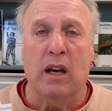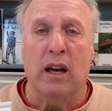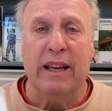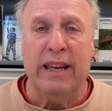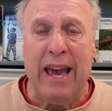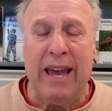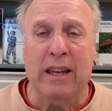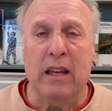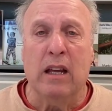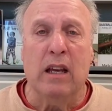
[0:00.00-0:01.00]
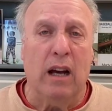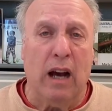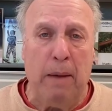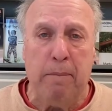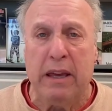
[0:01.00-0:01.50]
Again,
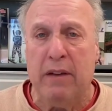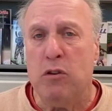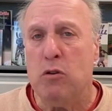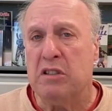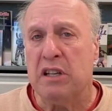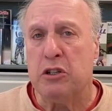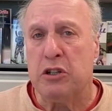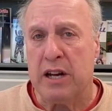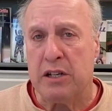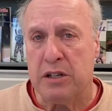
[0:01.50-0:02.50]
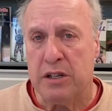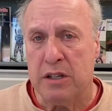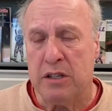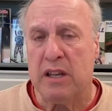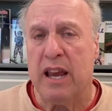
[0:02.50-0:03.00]
I'm giving you suggestions,